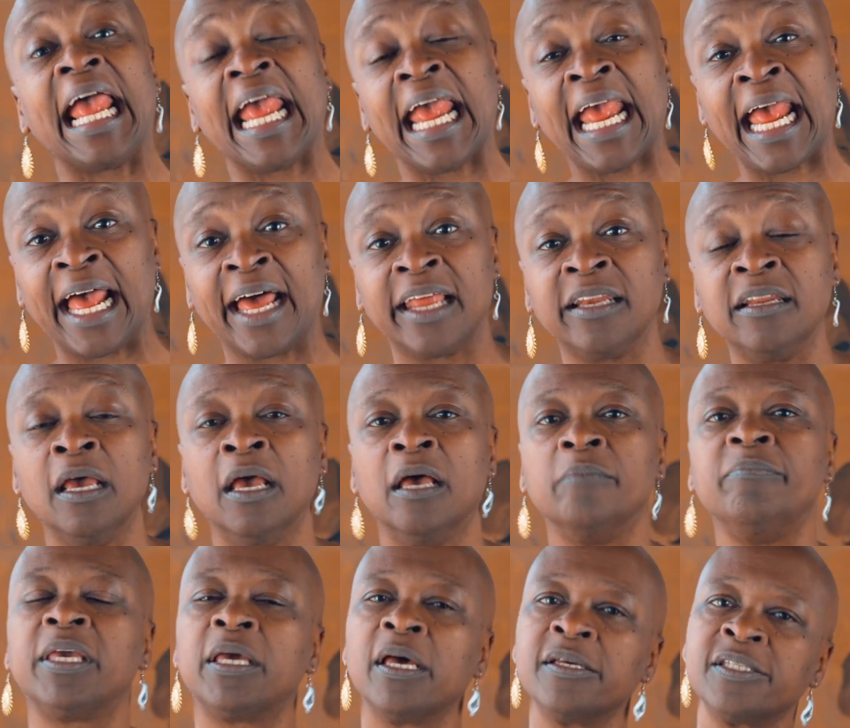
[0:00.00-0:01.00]
And
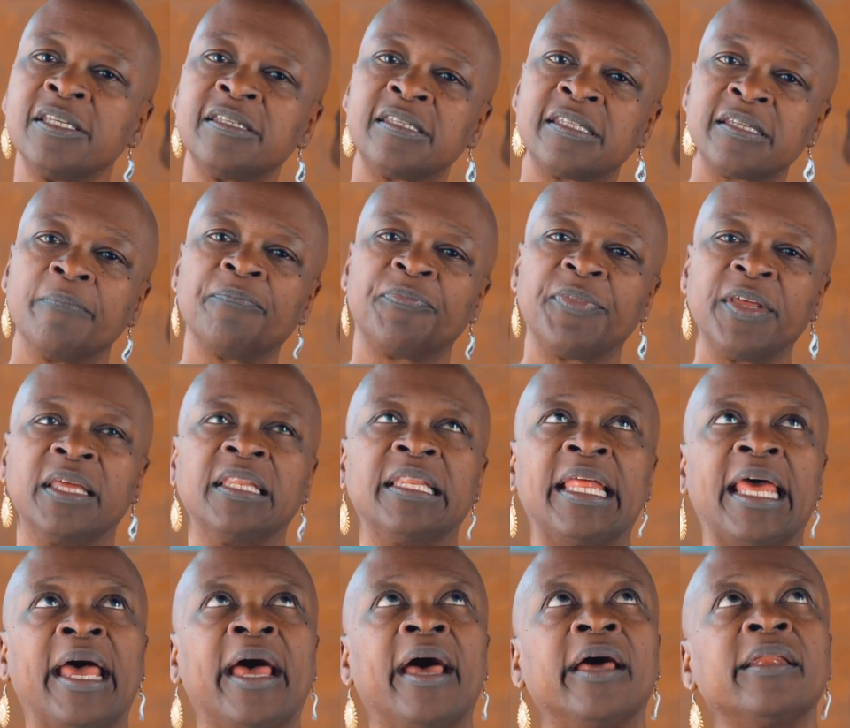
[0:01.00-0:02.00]
because it's something
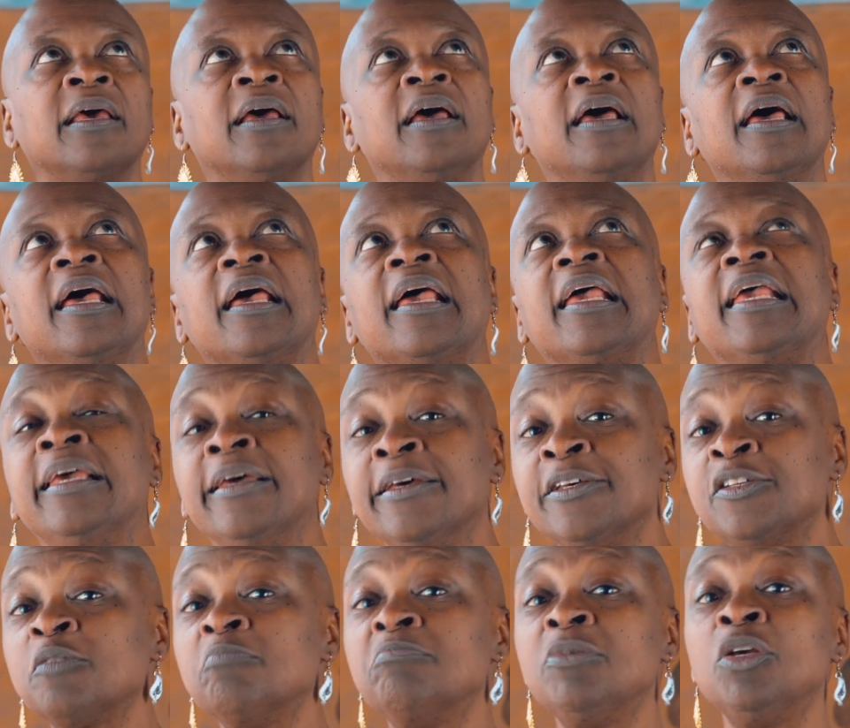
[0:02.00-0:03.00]
that
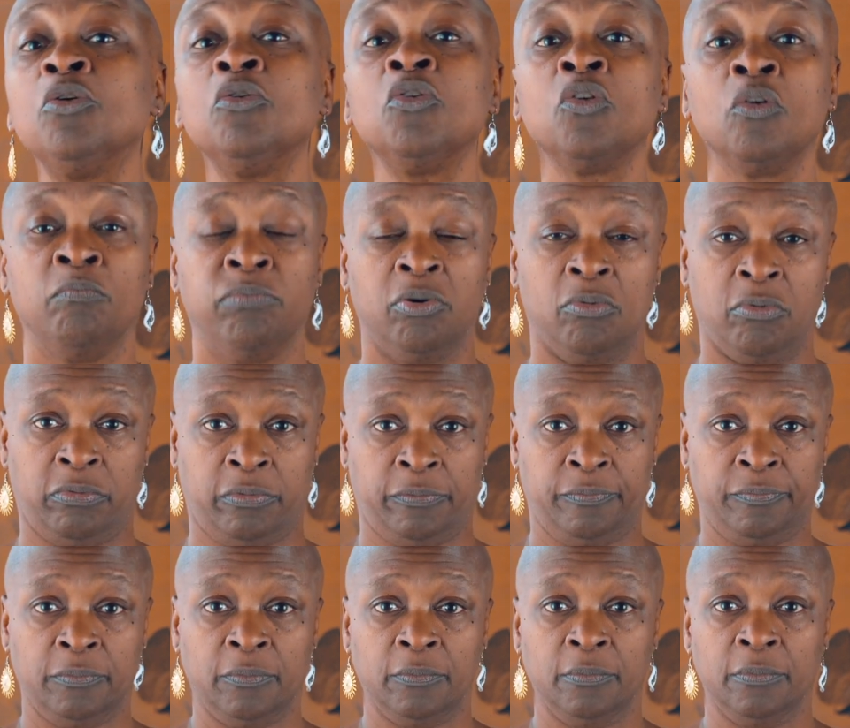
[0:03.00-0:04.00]
is mutable
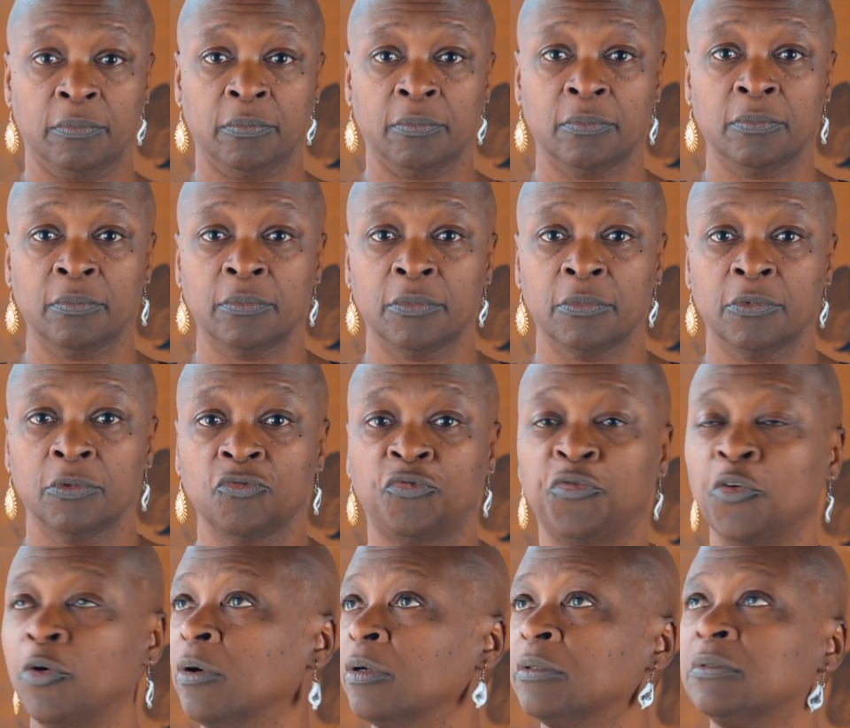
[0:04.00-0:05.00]

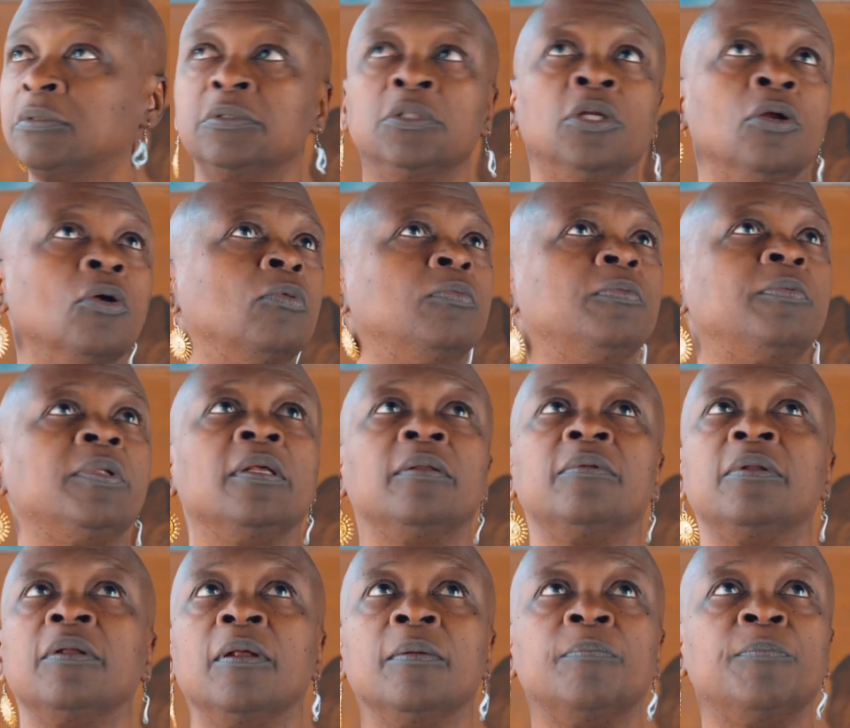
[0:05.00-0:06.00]
for,
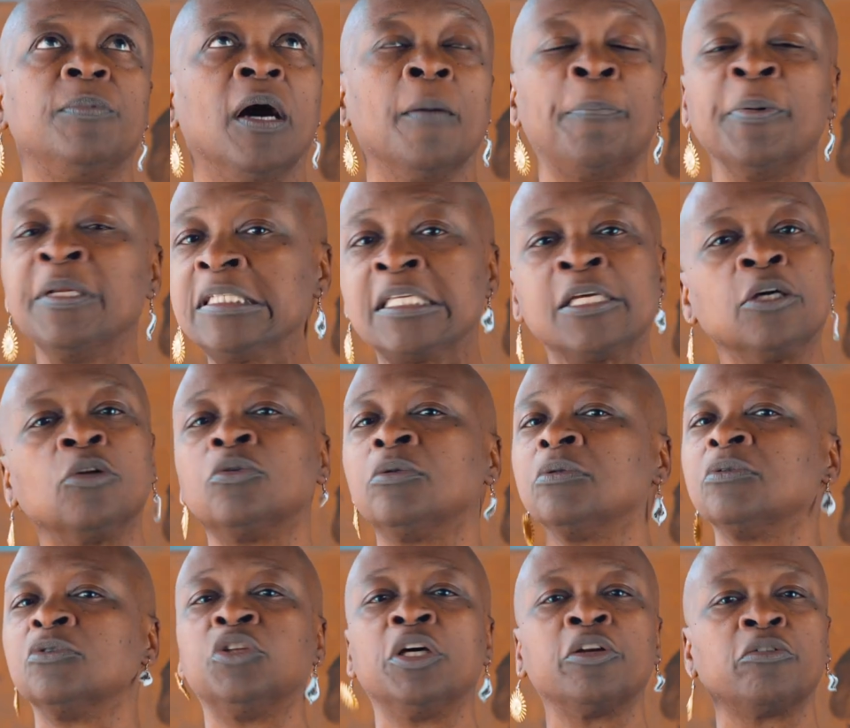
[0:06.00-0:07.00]
up
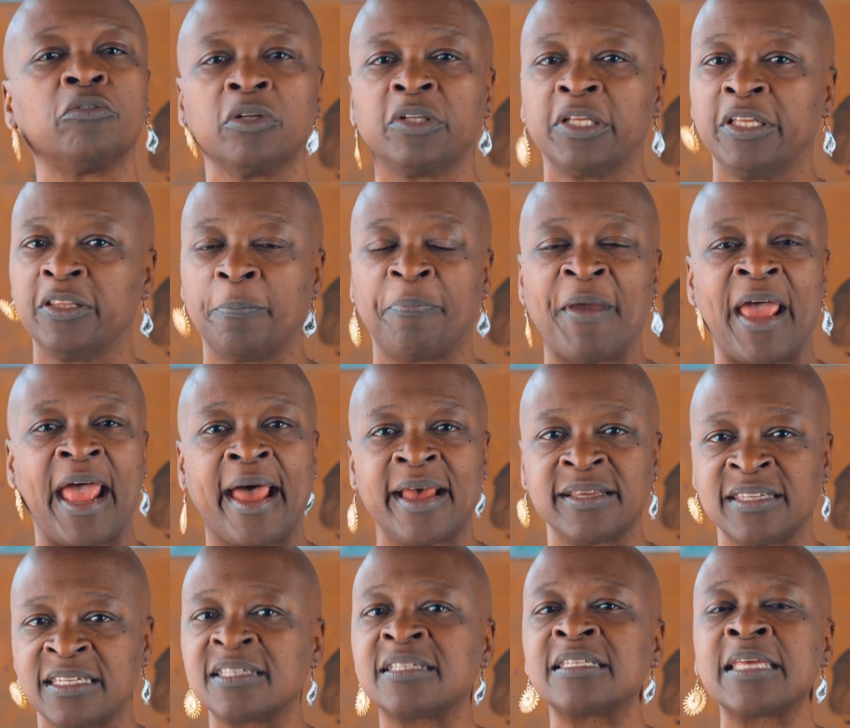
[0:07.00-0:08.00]
until literally the
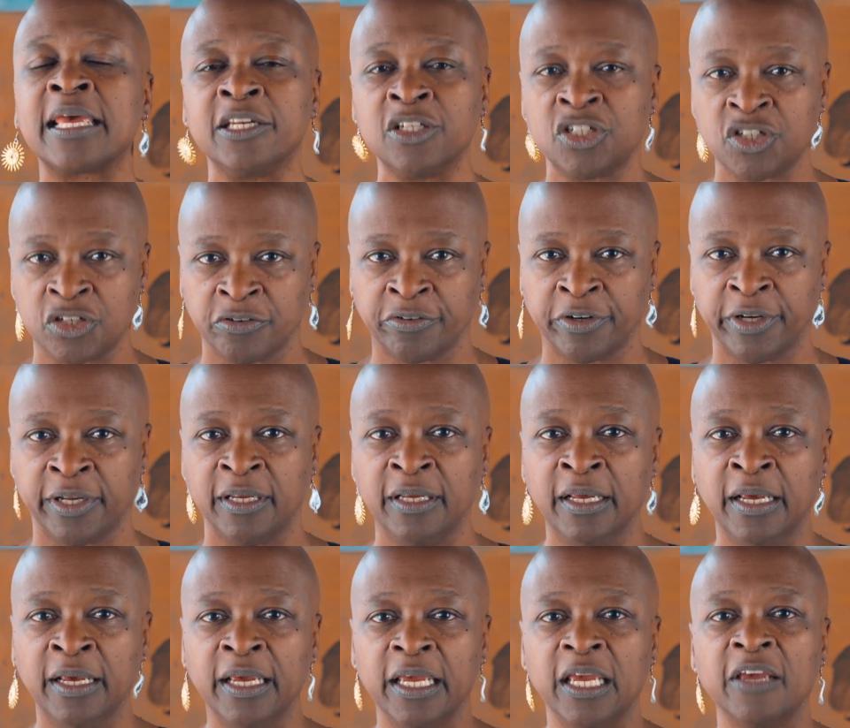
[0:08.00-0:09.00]
past
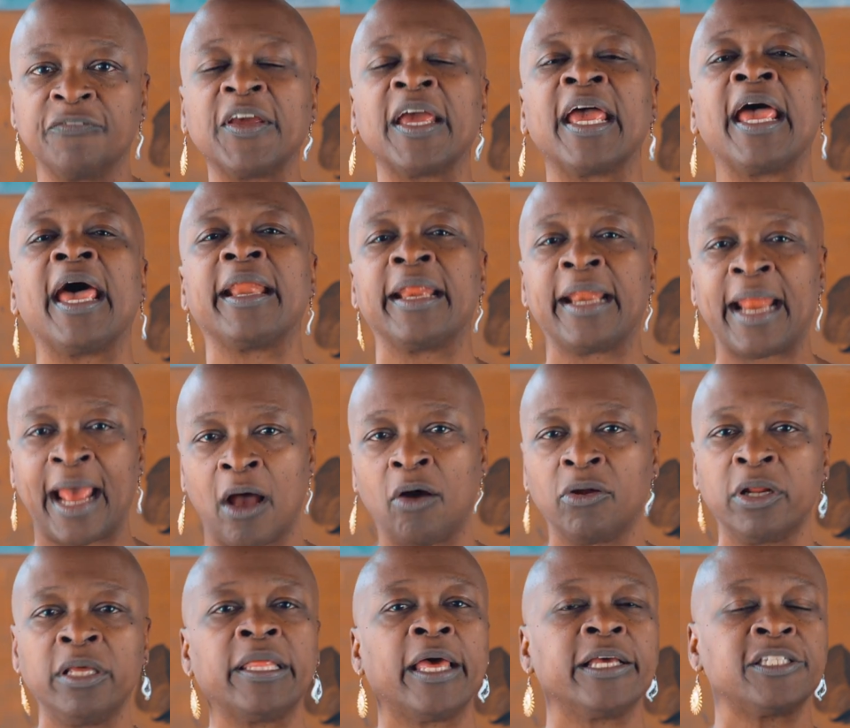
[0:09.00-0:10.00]
century, if you had an
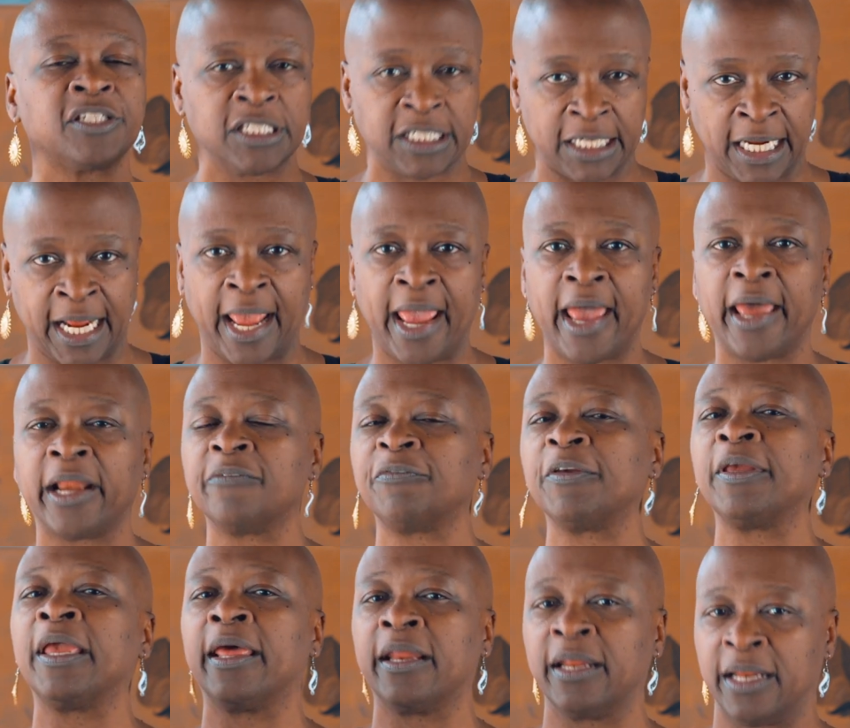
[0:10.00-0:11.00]
outie, that's what you had. If
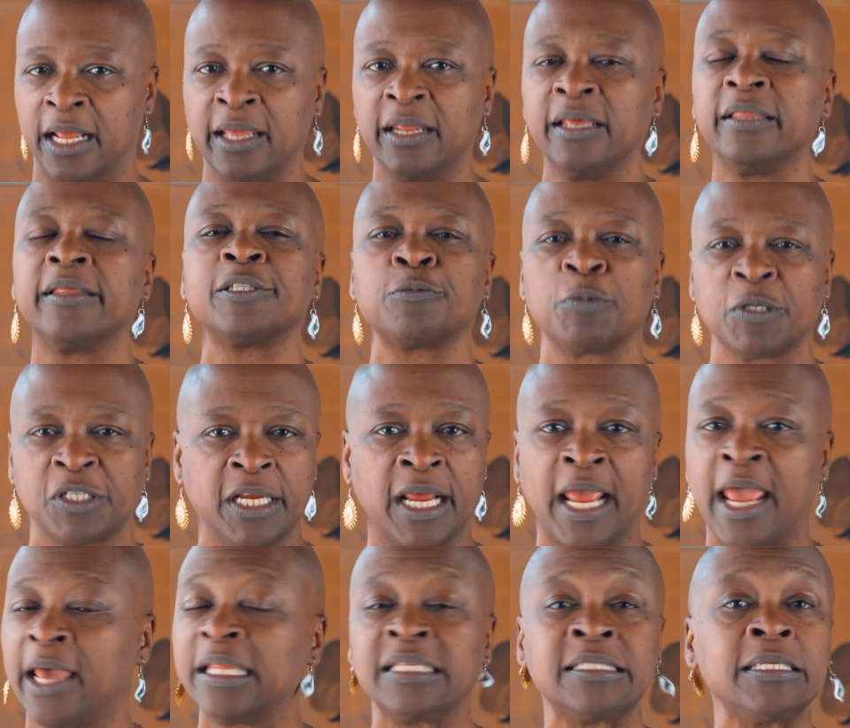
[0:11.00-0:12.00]
you had an innie, that's what you
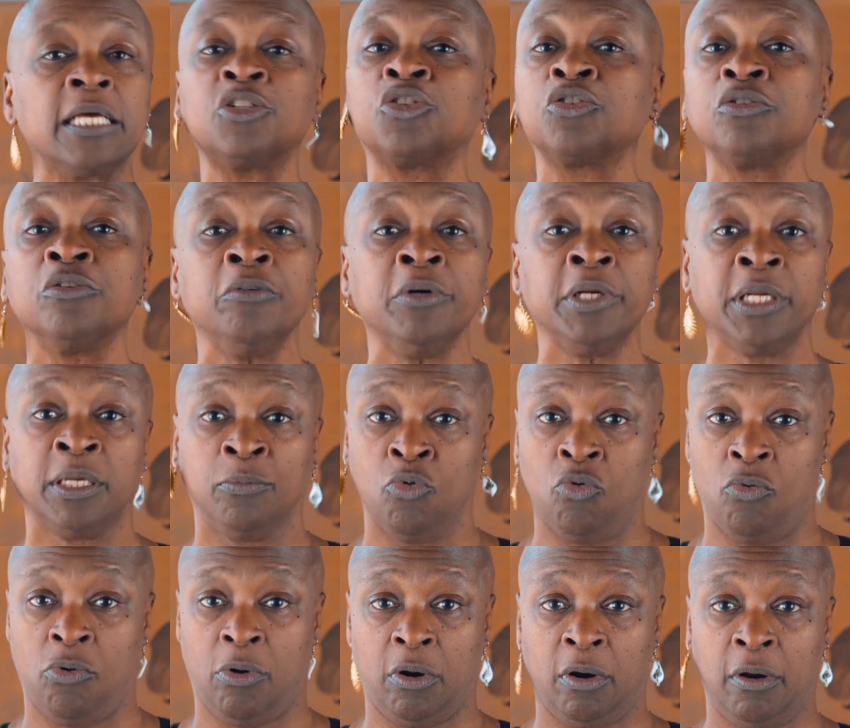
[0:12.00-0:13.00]
had. That's not true
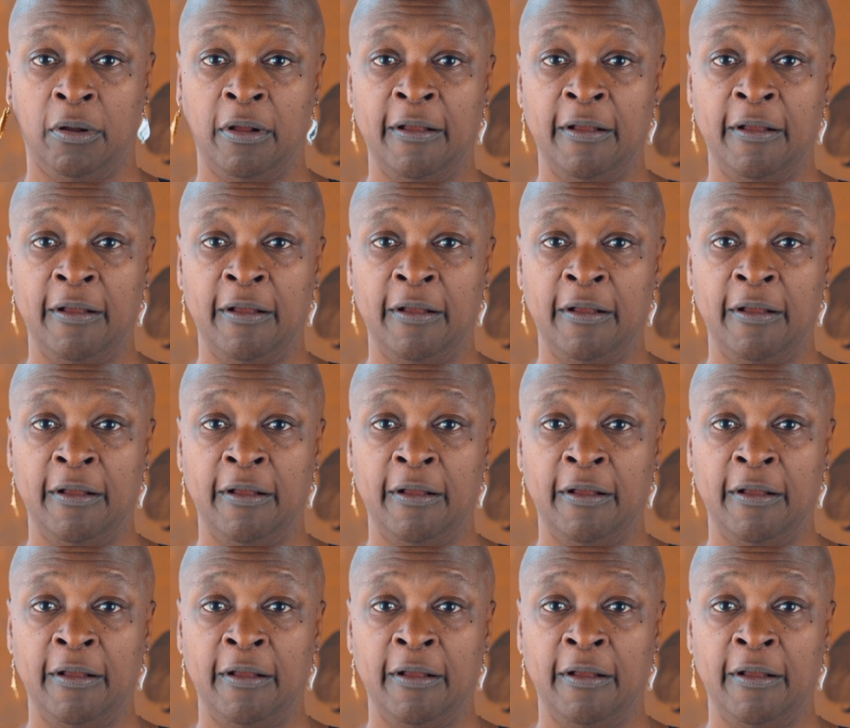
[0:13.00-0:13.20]
anymore.